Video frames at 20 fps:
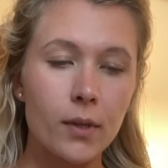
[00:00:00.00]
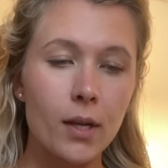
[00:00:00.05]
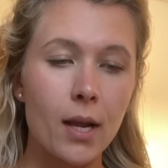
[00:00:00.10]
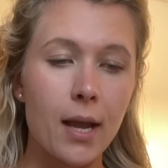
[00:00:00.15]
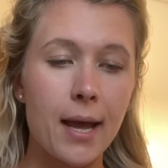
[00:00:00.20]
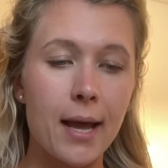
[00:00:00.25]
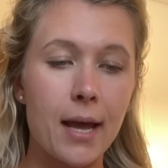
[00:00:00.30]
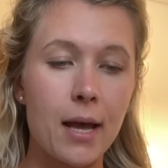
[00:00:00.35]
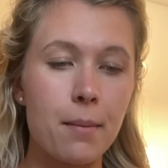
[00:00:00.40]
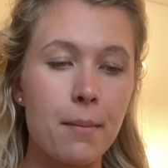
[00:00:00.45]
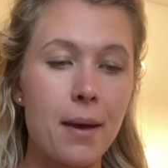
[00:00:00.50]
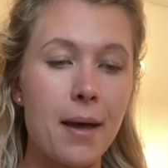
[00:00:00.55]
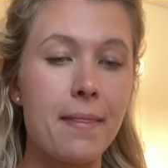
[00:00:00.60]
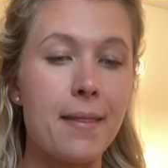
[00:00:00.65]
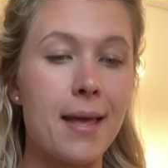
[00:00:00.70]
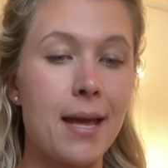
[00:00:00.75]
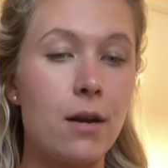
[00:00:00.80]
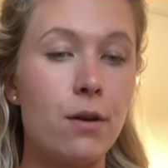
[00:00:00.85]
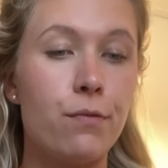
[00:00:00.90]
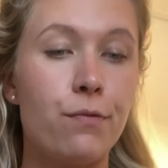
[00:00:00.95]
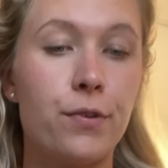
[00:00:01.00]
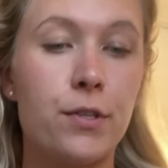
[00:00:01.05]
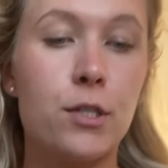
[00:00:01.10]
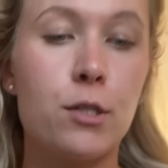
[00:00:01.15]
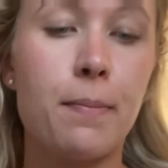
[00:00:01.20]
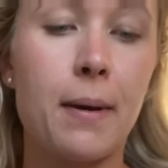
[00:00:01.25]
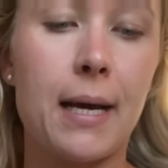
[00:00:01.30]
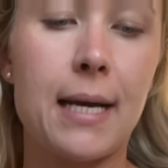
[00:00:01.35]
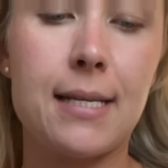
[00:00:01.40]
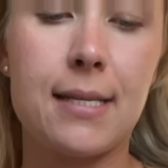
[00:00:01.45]
And then for
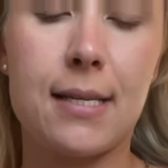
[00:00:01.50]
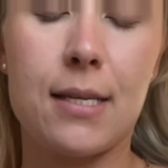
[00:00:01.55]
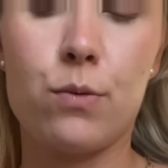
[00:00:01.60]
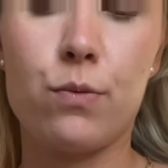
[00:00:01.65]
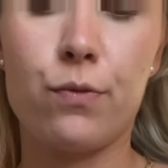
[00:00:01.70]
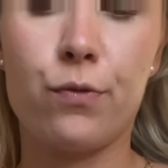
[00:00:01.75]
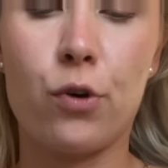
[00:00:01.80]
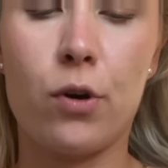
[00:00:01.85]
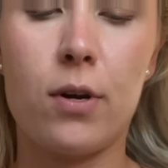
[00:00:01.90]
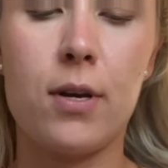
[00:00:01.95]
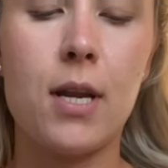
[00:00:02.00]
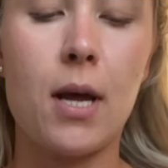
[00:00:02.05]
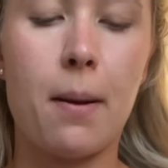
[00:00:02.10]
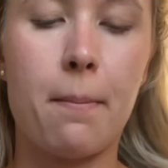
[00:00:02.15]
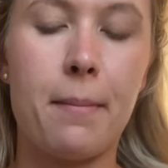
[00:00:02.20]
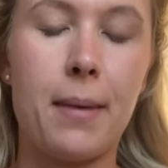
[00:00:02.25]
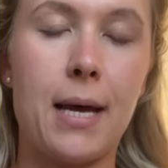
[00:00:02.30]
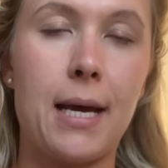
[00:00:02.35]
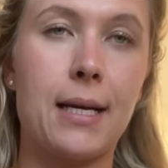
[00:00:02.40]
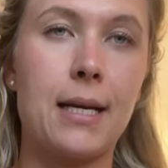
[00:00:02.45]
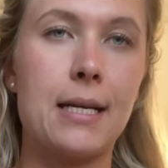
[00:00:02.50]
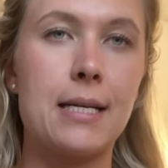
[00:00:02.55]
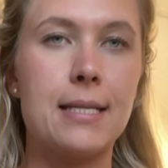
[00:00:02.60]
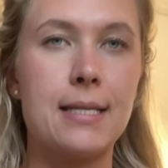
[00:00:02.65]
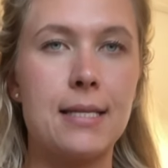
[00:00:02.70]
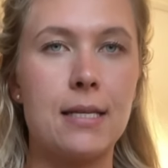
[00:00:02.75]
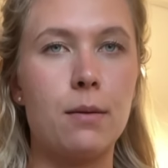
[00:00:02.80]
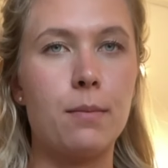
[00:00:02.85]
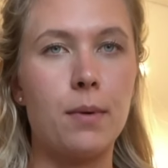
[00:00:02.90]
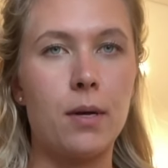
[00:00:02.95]
spices, we've got nutmeg and
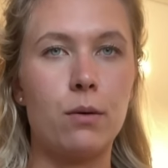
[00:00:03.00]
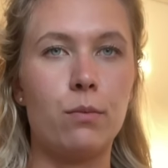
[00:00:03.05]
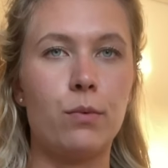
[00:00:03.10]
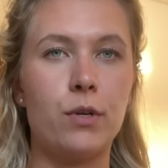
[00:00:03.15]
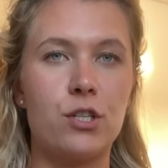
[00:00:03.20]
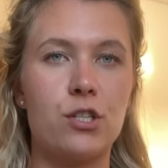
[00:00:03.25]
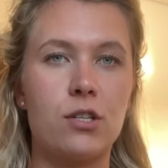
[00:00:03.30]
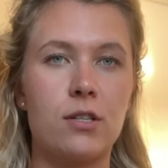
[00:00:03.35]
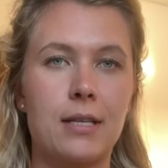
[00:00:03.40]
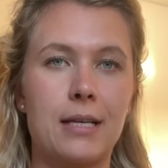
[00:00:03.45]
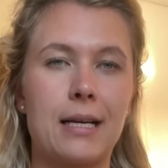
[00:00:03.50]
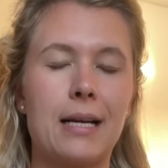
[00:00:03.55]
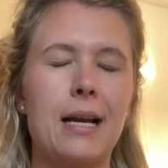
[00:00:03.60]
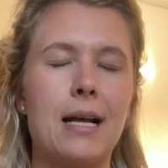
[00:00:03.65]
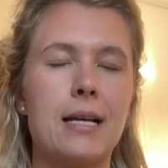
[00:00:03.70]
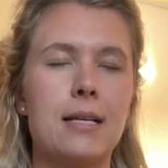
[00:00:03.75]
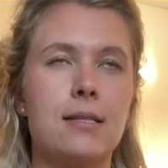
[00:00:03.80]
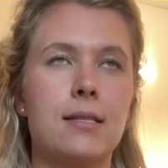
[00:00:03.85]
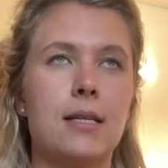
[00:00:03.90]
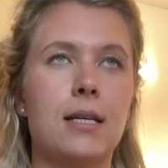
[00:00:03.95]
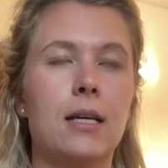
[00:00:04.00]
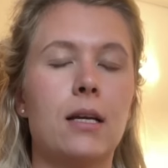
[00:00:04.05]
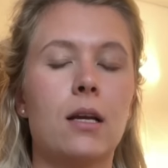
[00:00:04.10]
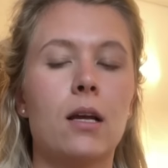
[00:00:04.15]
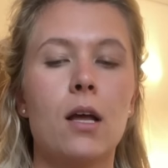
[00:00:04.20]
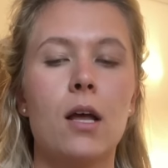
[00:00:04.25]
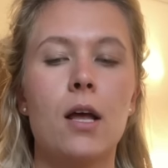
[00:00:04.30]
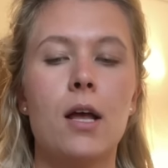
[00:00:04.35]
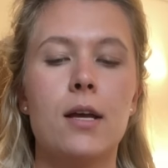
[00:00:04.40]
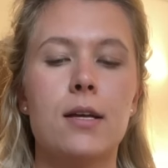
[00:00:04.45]
cinnamon, which are the classic
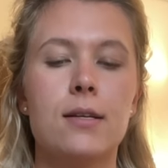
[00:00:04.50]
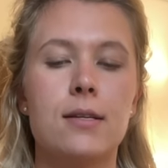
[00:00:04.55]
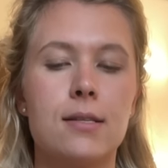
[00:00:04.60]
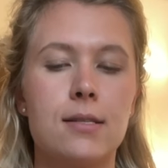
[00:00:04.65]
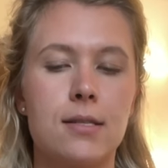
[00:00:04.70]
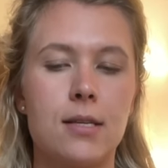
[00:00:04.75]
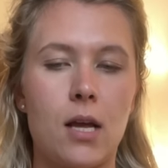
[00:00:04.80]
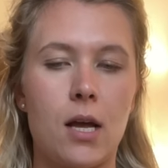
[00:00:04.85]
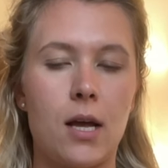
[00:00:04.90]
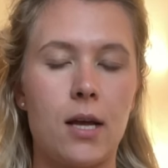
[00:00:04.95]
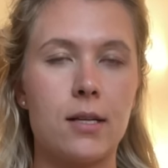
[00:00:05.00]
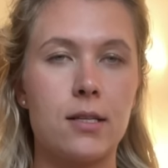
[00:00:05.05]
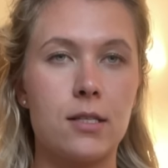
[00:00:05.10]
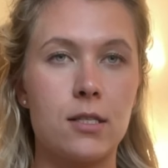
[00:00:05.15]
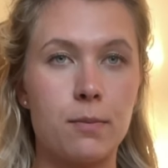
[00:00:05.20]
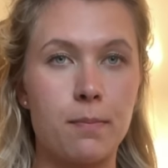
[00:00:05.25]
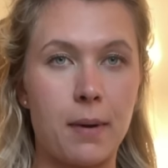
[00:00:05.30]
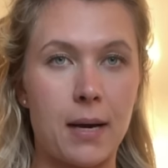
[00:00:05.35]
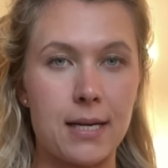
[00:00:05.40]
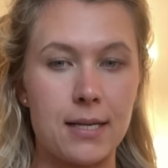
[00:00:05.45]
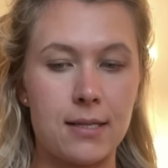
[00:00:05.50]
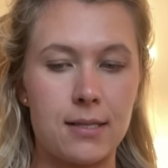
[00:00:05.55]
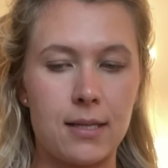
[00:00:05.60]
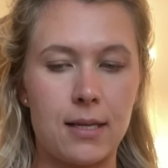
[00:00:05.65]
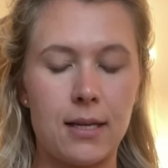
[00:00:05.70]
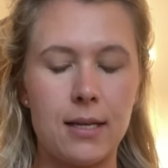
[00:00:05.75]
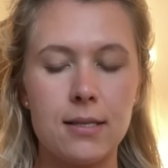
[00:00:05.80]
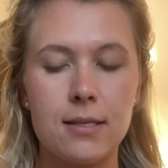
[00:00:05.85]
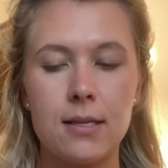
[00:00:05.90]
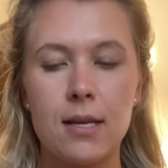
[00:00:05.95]
dessert
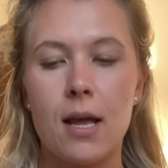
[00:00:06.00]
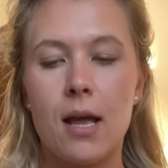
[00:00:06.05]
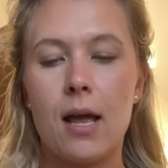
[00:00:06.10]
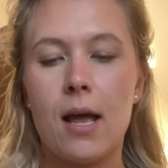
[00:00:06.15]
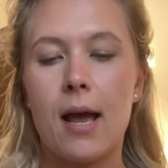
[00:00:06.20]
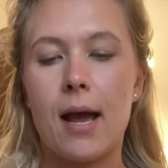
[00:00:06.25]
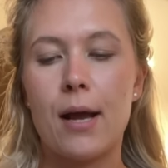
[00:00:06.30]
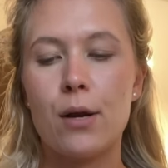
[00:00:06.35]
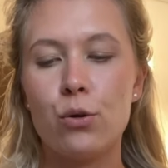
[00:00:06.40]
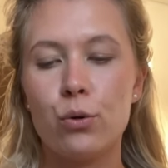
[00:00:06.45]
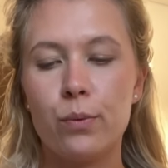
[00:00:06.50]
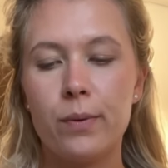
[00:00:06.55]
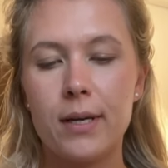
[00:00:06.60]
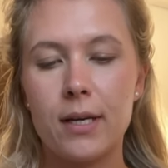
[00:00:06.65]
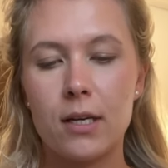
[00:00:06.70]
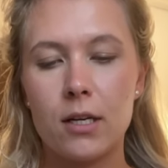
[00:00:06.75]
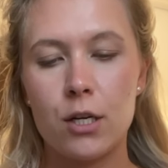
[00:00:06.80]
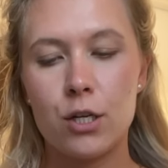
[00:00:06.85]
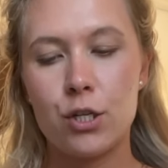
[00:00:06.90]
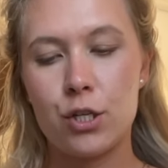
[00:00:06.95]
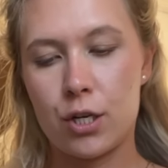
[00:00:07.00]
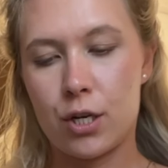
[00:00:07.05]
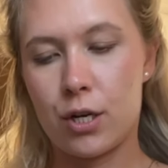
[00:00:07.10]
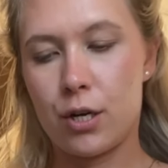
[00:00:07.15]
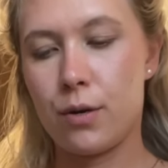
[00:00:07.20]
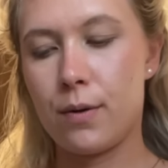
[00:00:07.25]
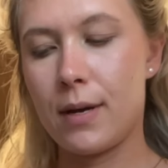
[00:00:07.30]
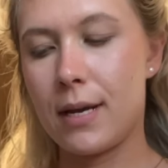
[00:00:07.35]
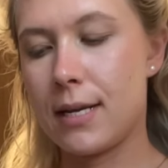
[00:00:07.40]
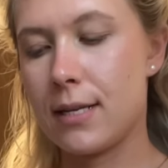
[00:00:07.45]
spices. And all we're going to
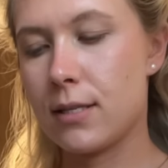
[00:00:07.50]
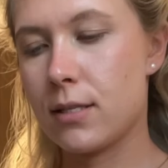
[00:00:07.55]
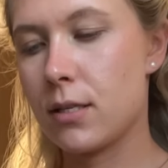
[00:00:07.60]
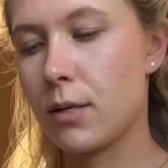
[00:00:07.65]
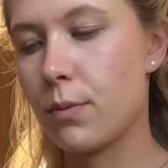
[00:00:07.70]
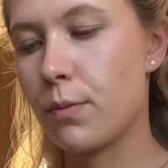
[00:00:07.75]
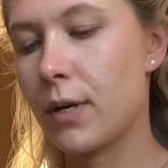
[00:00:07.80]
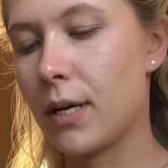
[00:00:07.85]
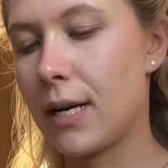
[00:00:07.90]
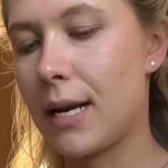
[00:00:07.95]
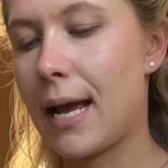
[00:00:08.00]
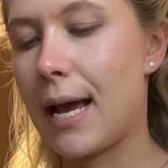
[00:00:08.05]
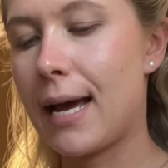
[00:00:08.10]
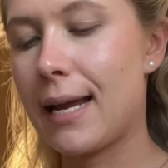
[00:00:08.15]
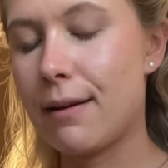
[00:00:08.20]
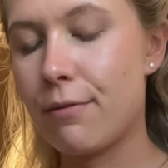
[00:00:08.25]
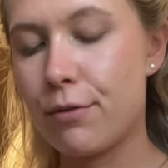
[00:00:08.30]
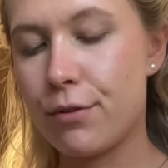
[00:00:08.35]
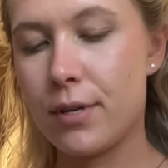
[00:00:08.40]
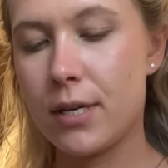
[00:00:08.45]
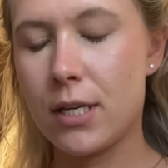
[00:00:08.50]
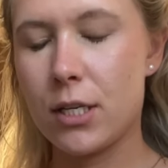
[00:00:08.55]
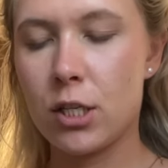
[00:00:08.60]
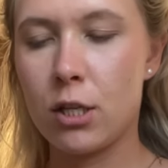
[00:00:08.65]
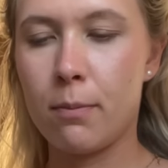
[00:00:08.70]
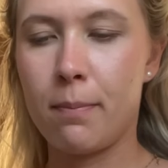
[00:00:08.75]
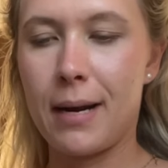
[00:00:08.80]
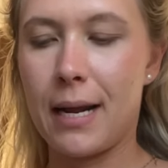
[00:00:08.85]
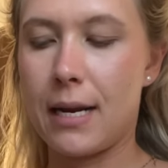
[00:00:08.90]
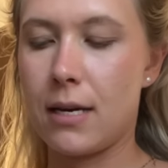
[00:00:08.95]
do is we're going to add everything to the
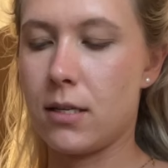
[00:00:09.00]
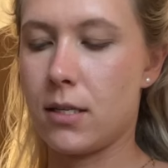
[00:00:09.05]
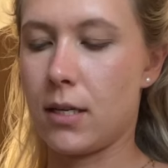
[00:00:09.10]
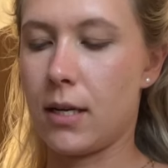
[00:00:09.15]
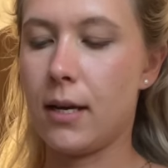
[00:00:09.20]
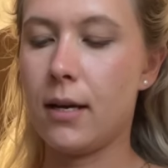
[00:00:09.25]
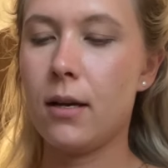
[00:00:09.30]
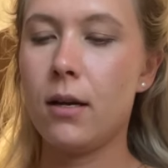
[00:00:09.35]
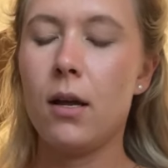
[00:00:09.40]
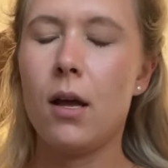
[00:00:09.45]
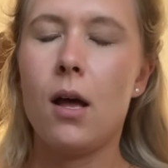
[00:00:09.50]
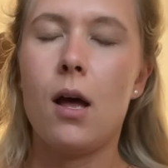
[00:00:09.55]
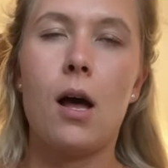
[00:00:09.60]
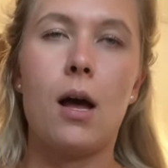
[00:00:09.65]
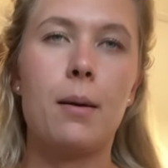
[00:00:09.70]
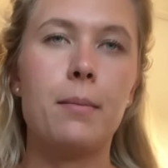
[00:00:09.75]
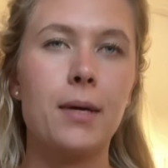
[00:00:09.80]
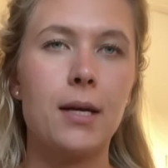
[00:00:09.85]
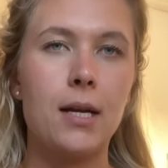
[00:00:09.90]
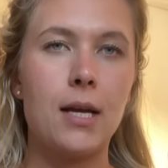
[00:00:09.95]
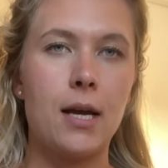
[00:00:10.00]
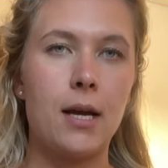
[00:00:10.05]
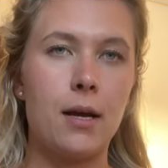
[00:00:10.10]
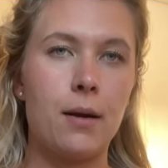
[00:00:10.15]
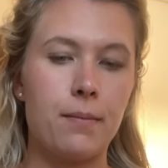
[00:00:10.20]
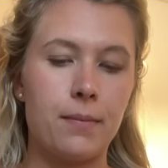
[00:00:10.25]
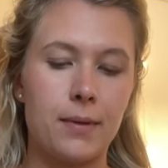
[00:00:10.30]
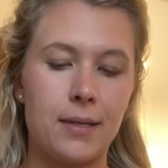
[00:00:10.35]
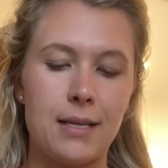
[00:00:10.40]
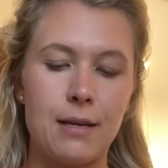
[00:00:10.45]
blender. I'm going
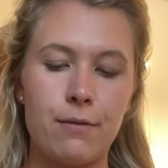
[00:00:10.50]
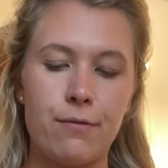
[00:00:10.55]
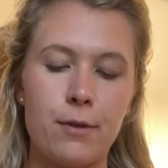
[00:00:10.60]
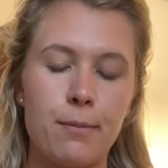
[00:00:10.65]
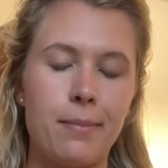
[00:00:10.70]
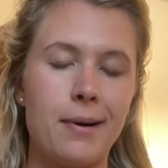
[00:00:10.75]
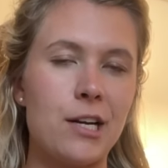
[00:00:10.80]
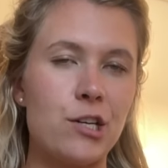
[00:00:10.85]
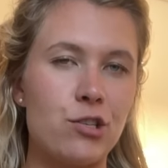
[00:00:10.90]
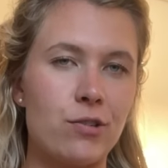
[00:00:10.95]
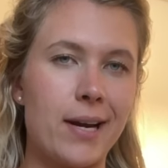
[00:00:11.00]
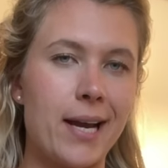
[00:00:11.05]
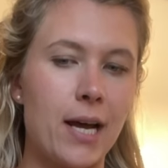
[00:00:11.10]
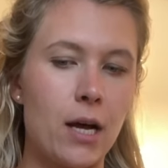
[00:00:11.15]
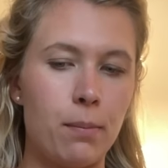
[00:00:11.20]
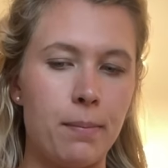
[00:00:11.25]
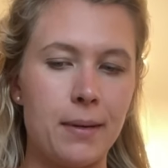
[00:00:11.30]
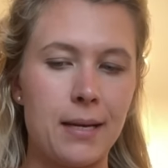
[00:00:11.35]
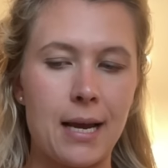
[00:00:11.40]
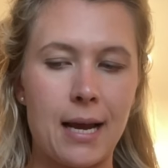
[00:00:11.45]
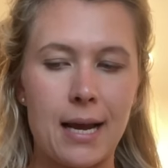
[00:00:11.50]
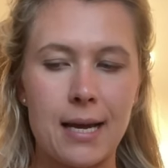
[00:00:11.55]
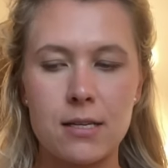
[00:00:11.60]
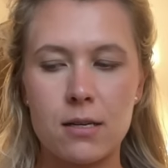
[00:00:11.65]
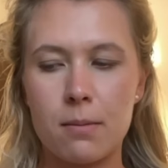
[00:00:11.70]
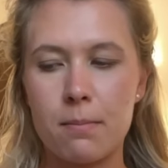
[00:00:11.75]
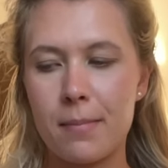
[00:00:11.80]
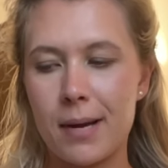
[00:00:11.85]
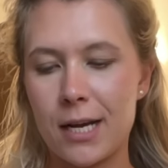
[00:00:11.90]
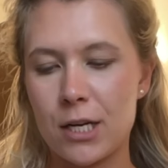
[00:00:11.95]
to give the blender a helping hand
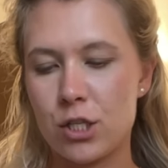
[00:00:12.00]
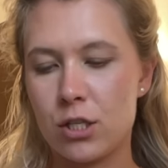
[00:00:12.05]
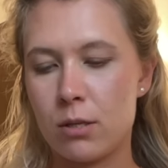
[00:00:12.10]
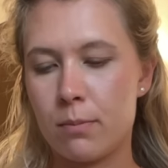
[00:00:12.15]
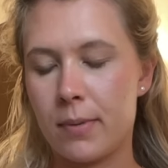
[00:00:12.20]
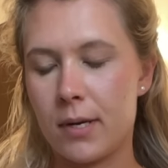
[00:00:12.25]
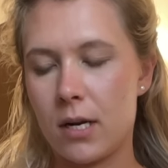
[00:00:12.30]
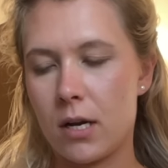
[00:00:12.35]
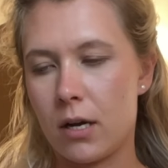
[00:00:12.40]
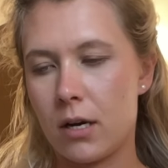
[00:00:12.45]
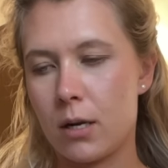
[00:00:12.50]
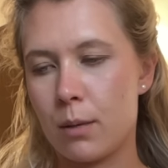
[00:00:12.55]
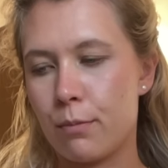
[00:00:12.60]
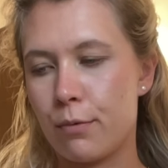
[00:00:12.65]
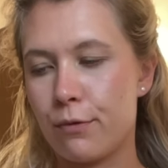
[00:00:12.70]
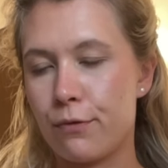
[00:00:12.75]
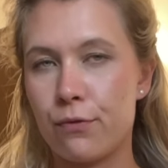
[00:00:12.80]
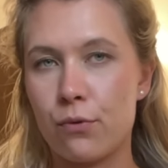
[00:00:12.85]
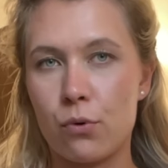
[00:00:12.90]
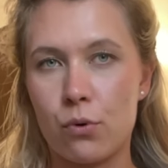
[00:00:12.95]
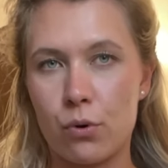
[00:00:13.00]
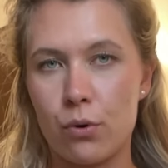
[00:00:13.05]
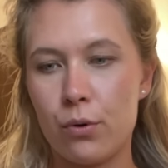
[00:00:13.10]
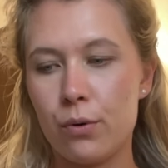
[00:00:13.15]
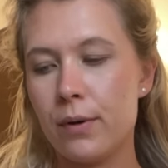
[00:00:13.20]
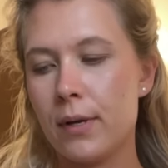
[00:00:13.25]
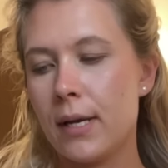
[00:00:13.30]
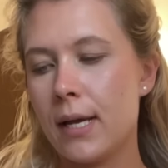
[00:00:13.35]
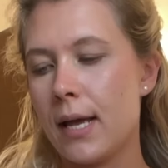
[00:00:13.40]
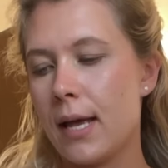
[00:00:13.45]
and mash the banana before.